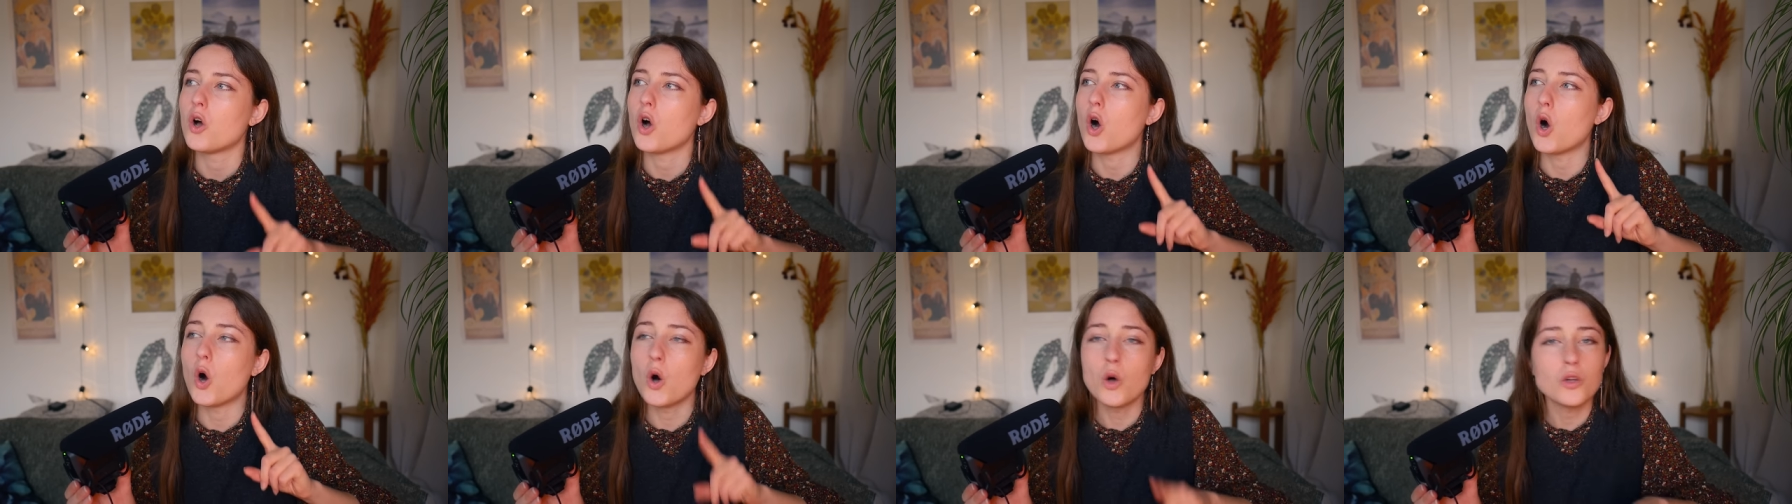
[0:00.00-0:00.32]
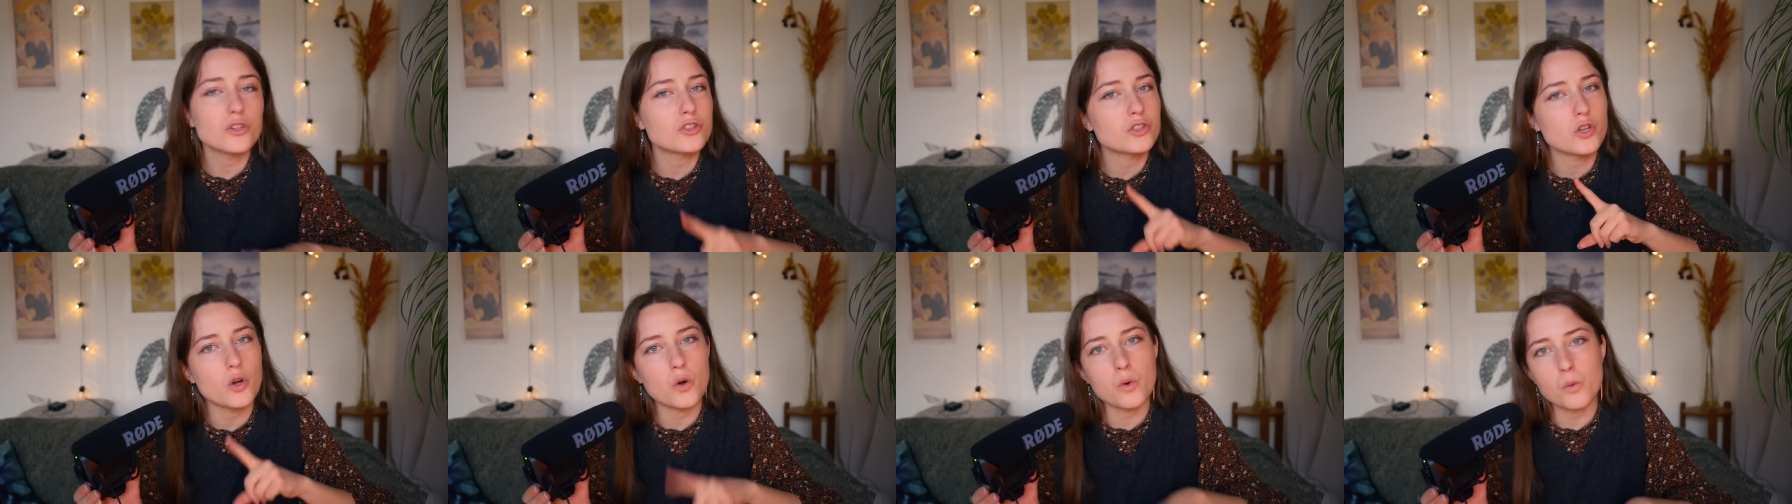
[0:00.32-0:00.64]

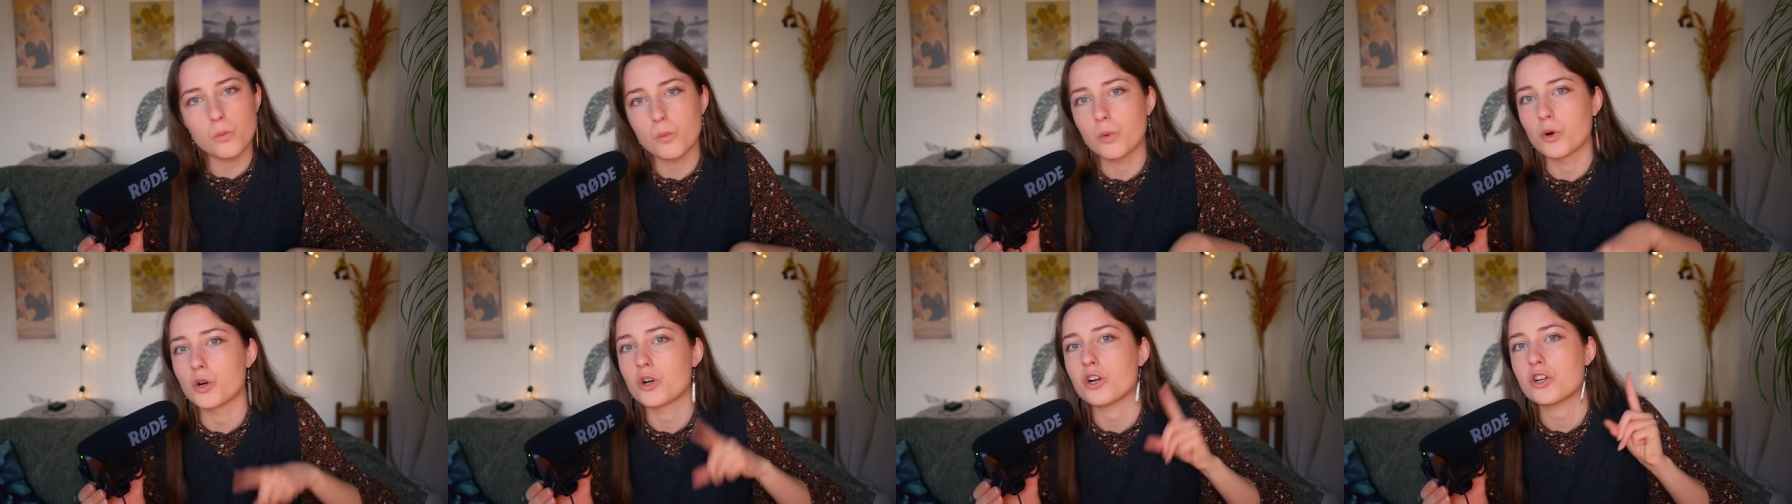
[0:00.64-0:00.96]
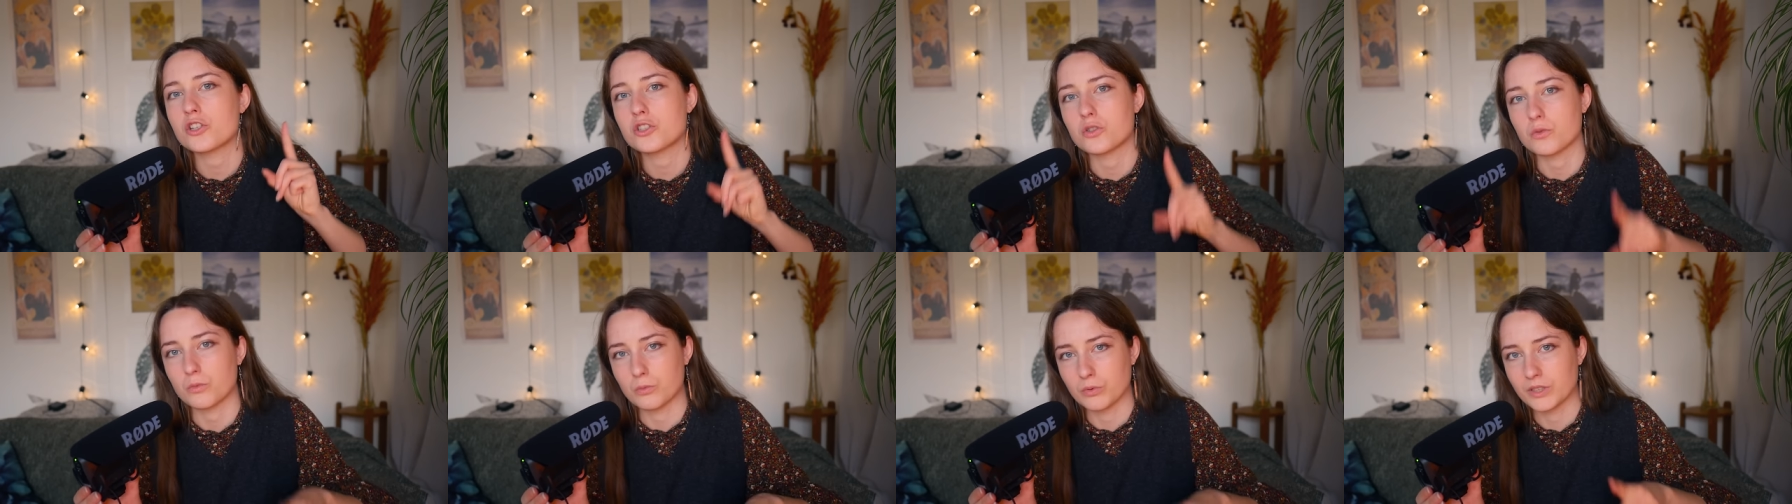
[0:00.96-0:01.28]
also
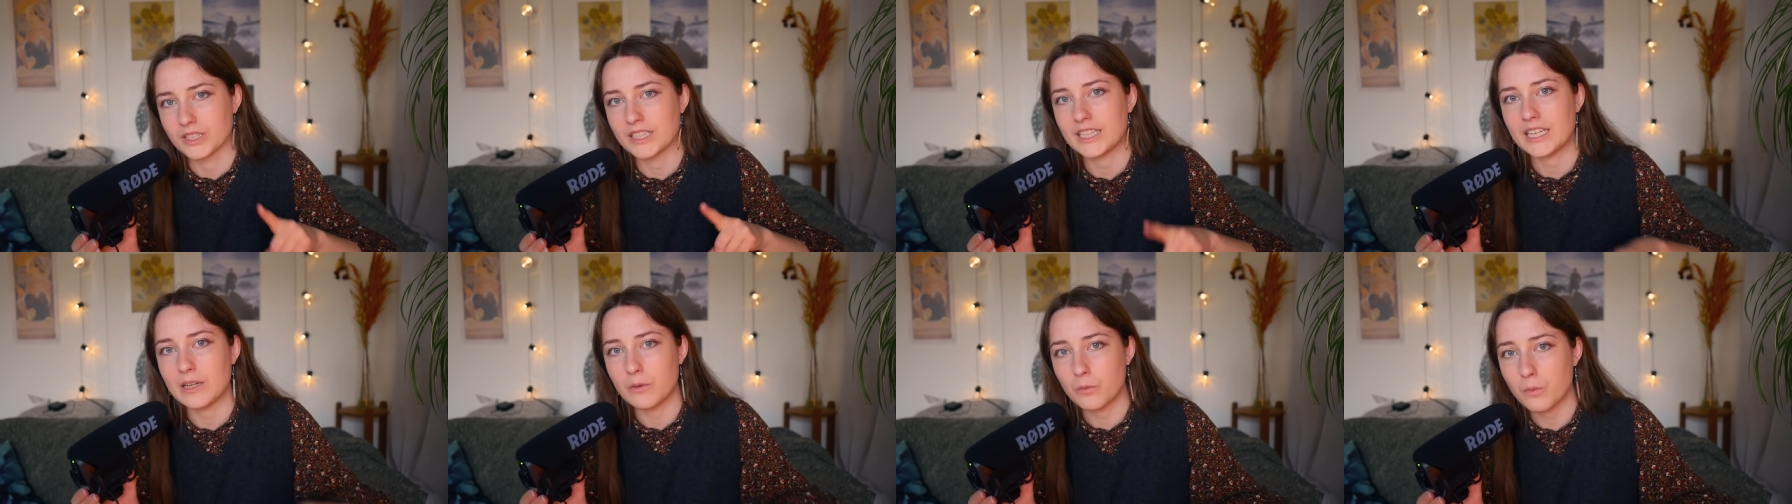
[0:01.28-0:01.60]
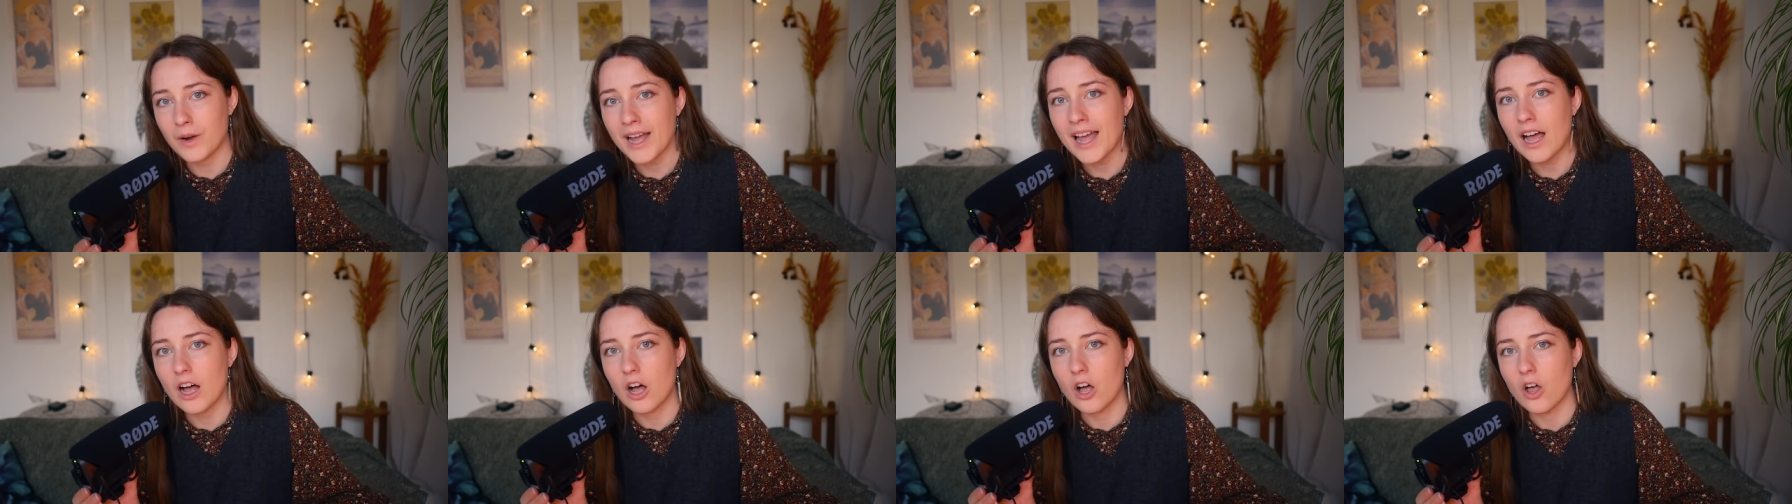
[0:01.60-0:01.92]
works really
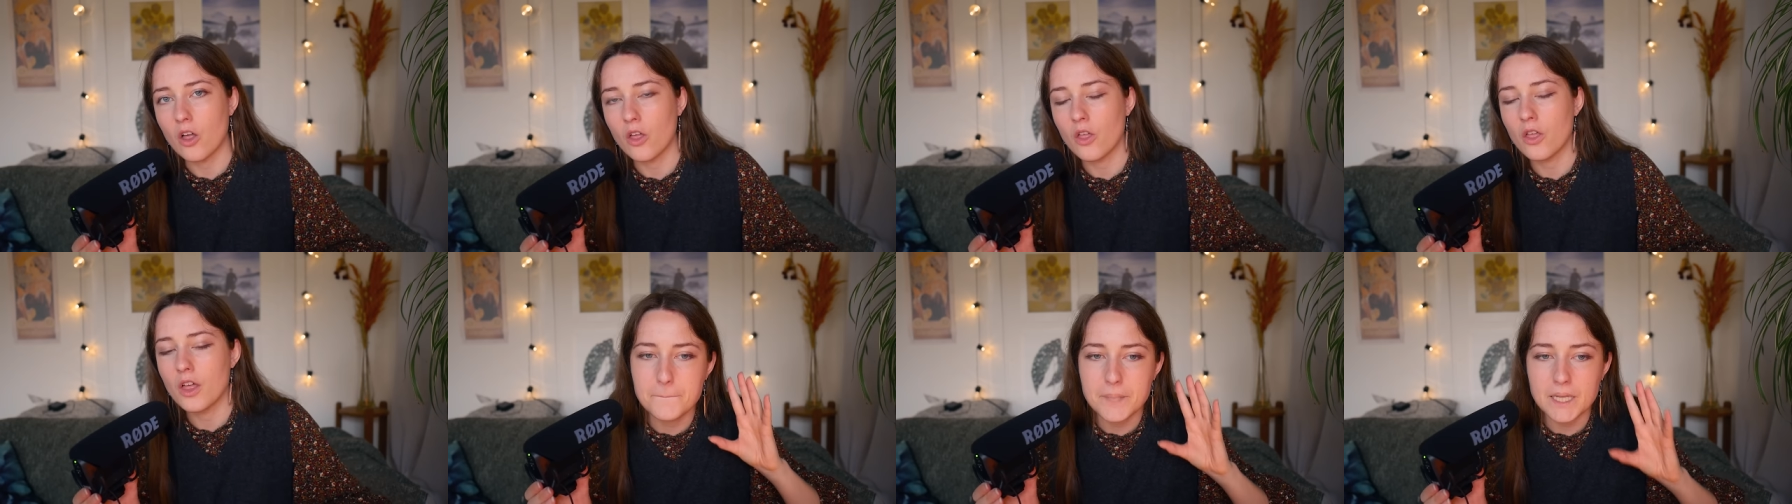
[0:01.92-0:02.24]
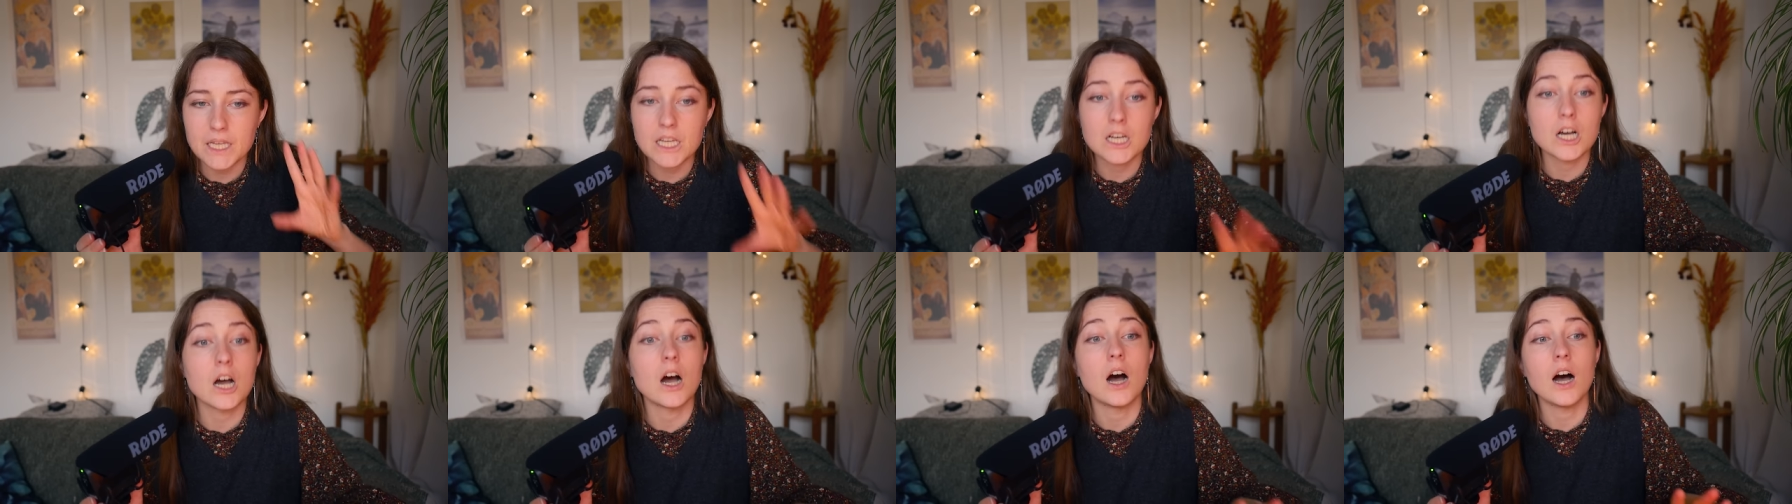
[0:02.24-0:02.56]
well
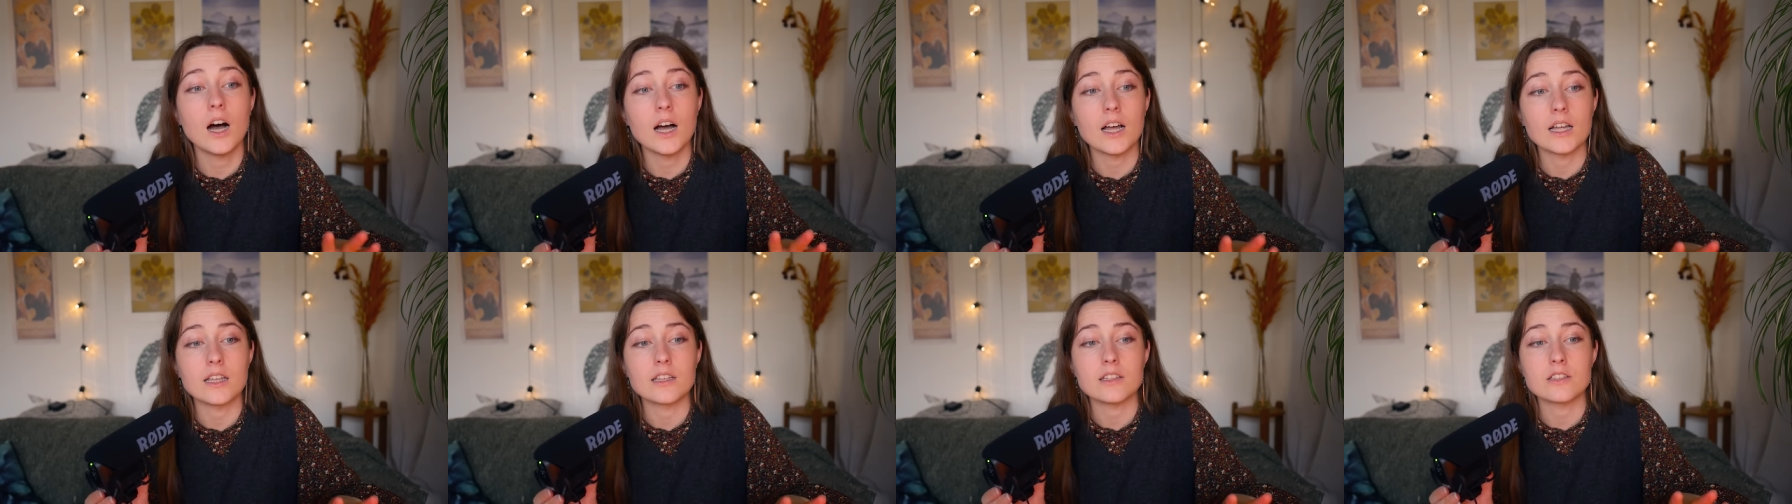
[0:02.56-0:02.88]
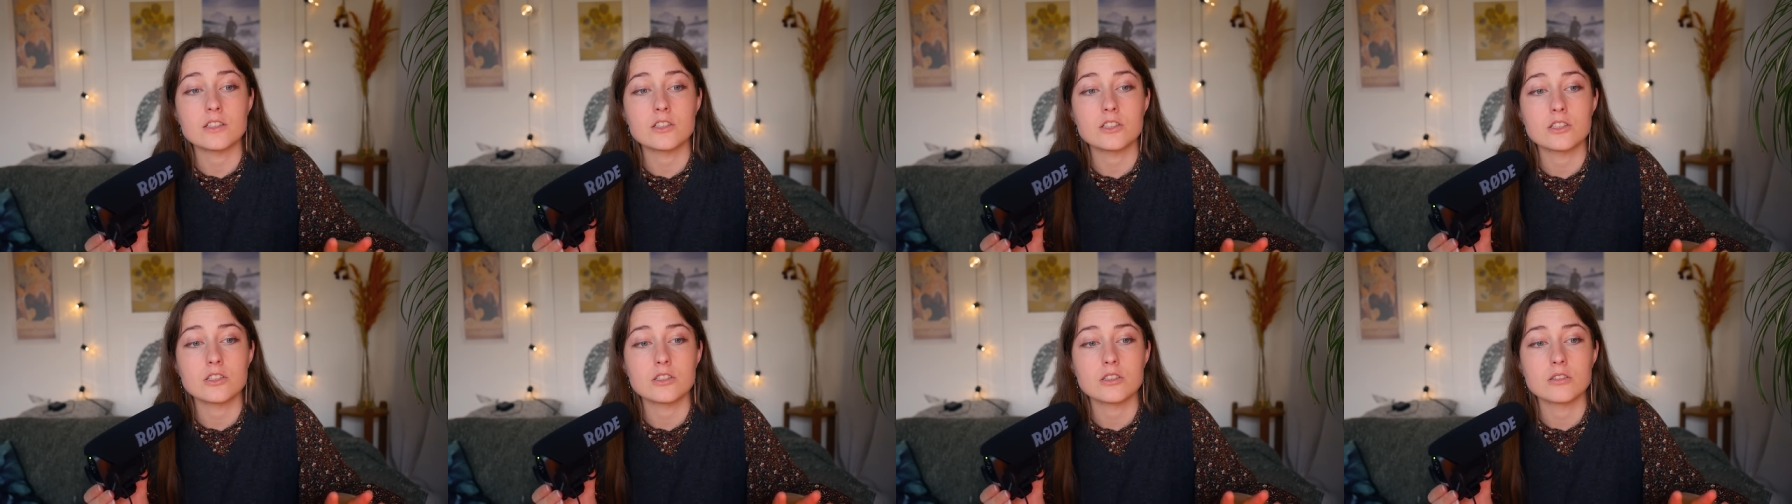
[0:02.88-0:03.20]

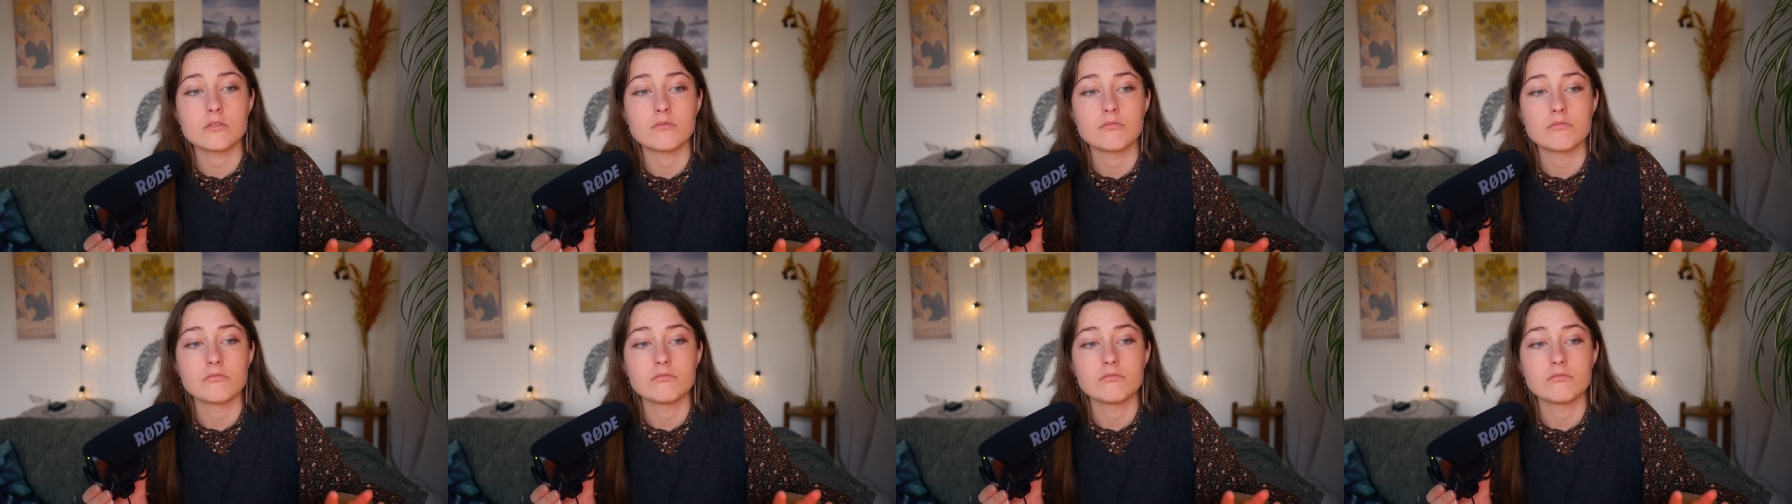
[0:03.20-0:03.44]
because